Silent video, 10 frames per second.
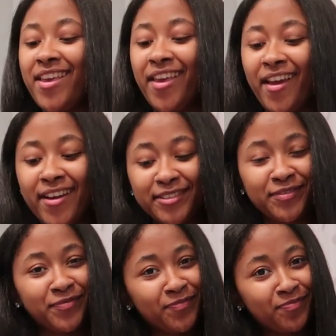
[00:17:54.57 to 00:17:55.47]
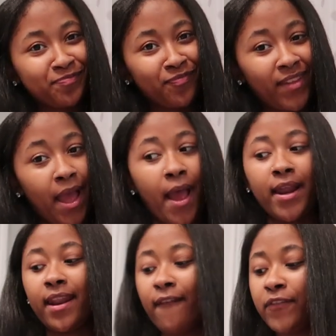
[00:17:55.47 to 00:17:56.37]
yeah.
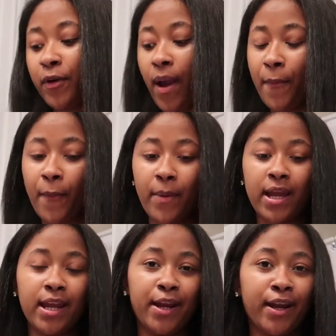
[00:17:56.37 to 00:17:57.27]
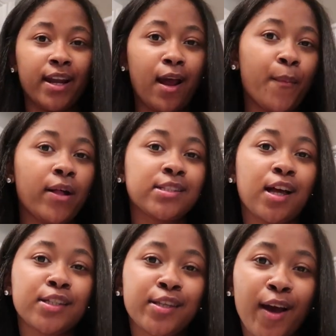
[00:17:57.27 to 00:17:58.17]
Now I'm gonna wrap up my hair and I'm gonna
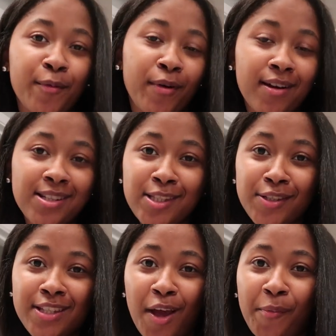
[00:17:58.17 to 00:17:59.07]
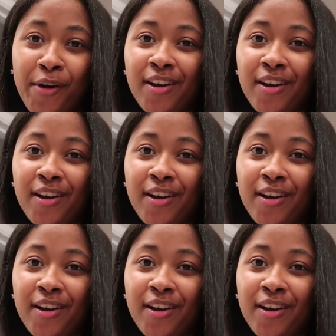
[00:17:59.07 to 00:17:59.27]
talk to y'all about what's up.